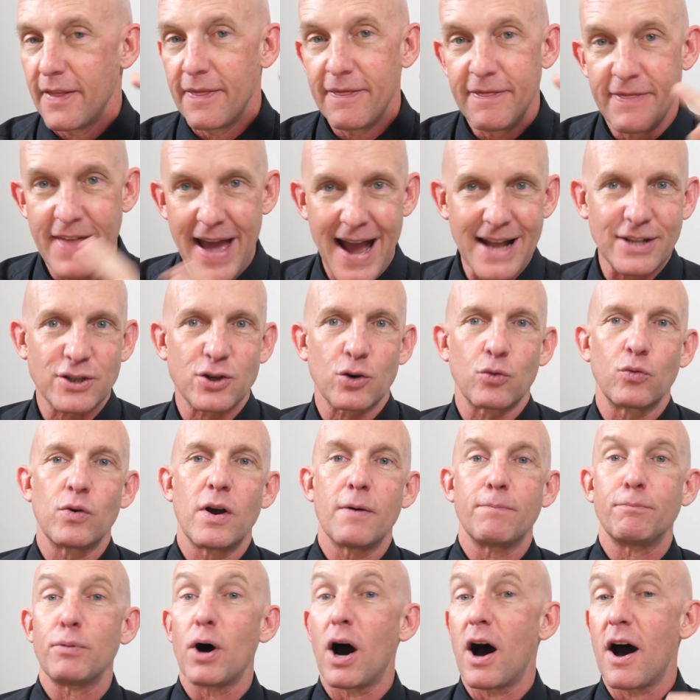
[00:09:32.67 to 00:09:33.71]
That's a
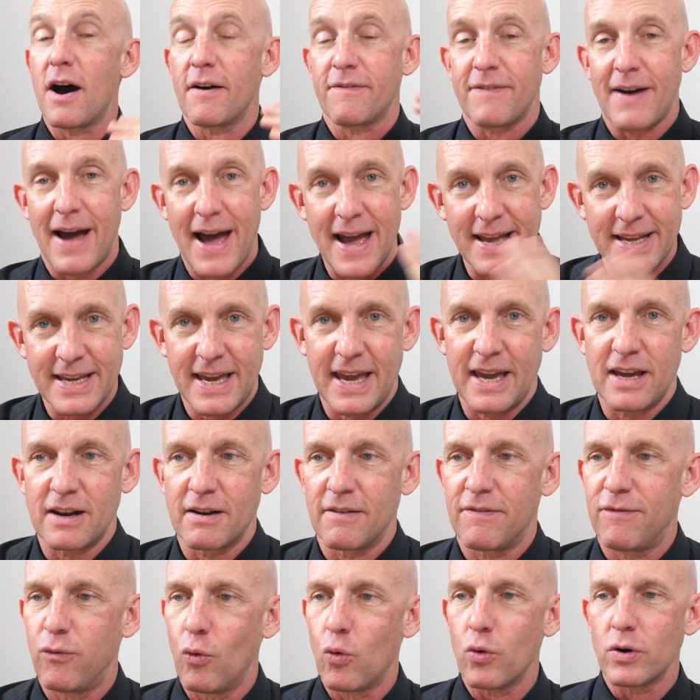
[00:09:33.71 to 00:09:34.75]
ripoff. I can't
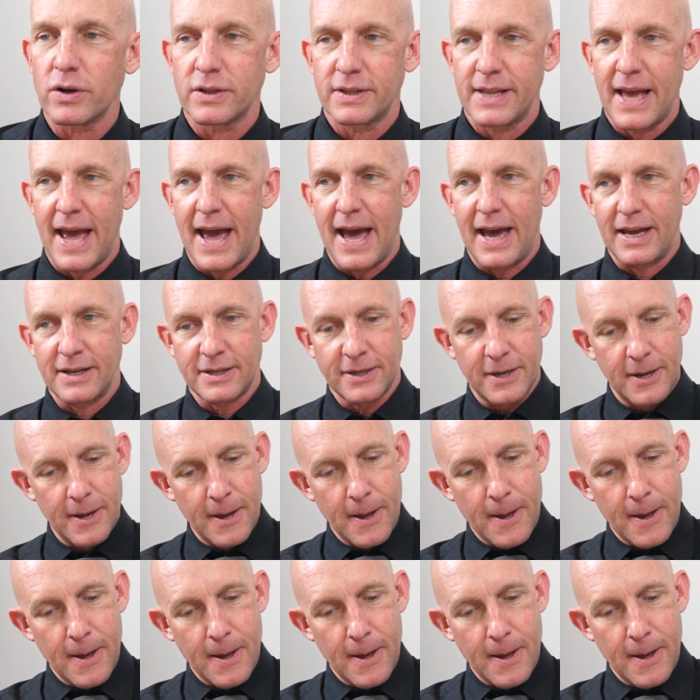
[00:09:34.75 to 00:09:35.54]
afford that.